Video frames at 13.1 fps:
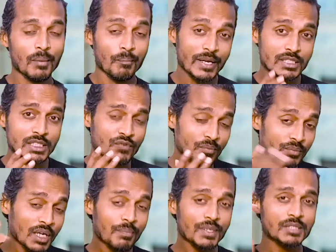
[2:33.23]
message from
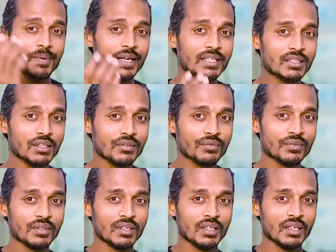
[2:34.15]
their perspective,
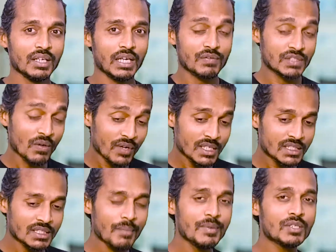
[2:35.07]
if someone is
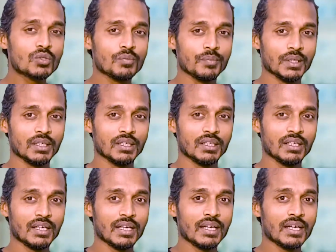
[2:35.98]
coming to me
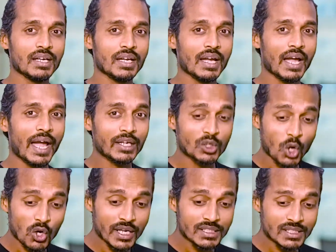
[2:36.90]
and
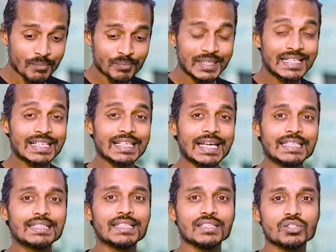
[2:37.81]
talking something
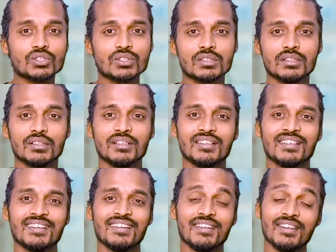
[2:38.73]
like this,
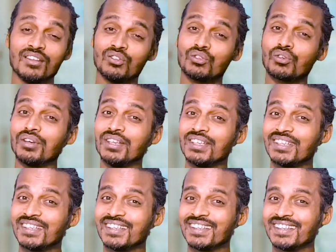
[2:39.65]
3
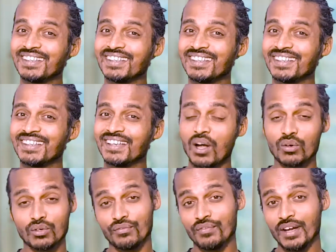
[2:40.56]

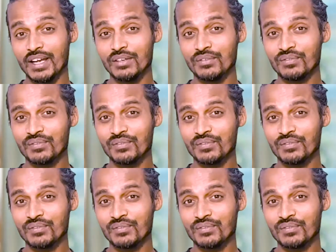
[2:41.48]
out of 5.